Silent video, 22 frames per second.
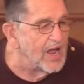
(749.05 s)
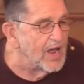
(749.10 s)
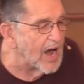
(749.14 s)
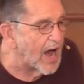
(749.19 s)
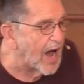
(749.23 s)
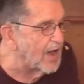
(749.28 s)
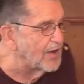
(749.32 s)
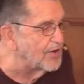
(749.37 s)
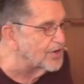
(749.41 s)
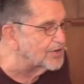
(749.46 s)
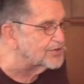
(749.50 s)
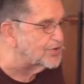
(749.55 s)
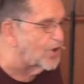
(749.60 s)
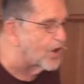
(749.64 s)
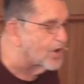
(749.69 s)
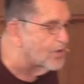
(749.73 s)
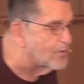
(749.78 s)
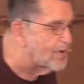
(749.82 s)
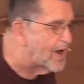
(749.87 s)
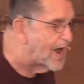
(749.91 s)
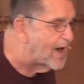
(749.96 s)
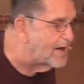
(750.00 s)
I looked all
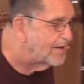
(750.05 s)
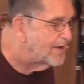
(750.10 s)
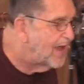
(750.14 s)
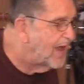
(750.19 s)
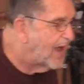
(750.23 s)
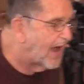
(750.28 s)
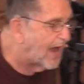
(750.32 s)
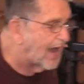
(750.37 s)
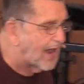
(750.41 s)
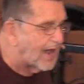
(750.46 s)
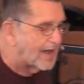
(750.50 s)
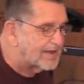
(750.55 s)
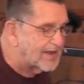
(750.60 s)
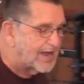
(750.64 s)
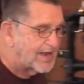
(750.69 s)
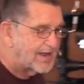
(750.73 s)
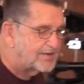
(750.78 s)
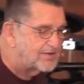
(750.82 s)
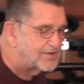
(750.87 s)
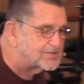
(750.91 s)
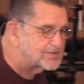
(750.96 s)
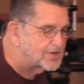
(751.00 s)
around and, I,
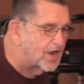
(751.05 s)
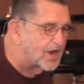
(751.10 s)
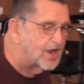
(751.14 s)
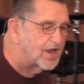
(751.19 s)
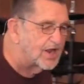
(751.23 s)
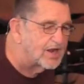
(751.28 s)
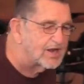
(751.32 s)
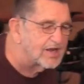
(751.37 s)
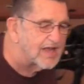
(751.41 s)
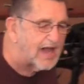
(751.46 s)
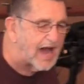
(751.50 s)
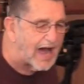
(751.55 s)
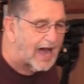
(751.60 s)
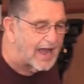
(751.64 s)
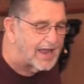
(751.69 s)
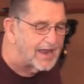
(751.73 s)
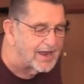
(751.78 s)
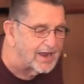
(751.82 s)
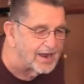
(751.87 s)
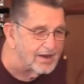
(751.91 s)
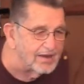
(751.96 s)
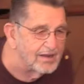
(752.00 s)
and there's a little guy
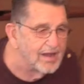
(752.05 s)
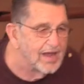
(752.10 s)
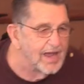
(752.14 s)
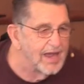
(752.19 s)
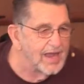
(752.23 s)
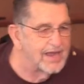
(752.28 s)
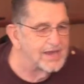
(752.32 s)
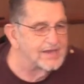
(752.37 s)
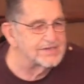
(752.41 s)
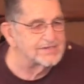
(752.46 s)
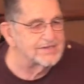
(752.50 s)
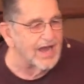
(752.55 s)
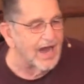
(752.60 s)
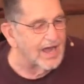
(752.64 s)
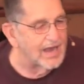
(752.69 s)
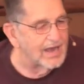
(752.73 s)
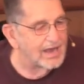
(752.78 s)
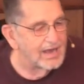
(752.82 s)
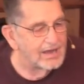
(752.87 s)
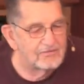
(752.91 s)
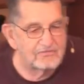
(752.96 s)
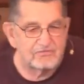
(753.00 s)
here. He's
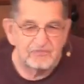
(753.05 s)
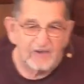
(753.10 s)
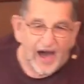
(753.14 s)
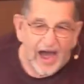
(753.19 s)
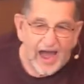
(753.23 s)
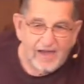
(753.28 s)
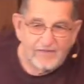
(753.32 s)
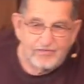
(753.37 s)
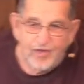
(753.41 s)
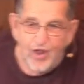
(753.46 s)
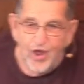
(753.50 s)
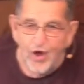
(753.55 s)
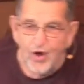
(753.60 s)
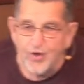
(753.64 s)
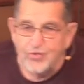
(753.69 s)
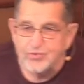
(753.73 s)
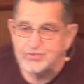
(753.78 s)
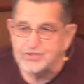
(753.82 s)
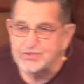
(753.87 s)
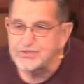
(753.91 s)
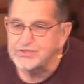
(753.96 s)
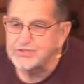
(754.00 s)
got five
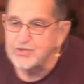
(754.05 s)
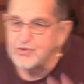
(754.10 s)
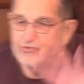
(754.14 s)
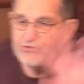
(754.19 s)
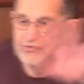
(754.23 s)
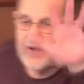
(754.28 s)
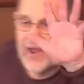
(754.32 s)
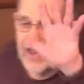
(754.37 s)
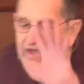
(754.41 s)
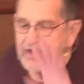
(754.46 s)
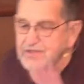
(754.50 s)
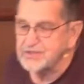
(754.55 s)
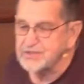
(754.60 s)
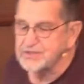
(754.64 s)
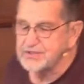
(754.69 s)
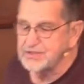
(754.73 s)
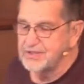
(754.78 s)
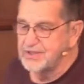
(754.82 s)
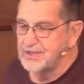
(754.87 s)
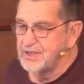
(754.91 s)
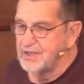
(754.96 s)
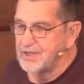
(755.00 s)
loaves and two fish.
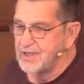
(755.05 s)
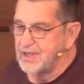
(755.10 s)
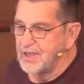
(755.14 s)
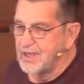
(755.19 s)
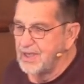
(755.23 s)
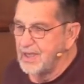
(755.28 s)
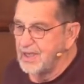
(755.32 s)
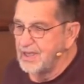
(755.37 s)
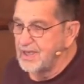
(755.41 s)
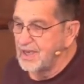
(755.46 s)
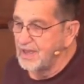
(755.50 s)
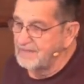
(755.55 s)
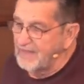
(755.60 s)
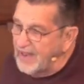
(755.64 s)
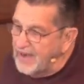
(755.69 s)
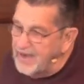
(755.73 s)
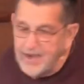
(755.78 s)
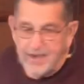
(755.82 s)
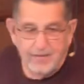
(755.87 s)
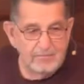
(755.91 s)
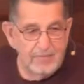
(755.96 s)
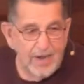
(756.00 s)
Now that
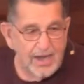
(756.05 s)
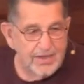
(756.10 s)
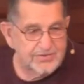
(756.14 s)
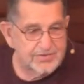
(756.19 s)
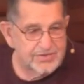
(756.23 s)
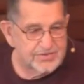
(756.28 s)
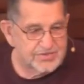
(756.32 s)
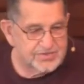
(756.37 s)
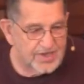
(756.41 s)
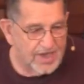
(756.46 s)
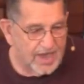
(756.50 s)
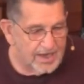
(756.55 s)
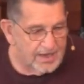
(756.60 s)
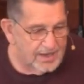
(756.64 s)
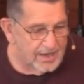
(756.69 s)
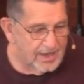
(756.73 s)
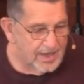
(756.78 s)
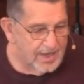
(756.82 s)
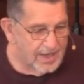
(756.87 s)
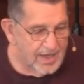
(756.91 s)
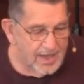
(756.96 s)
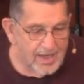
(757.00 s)
isn't much, he
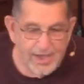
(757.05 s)
said.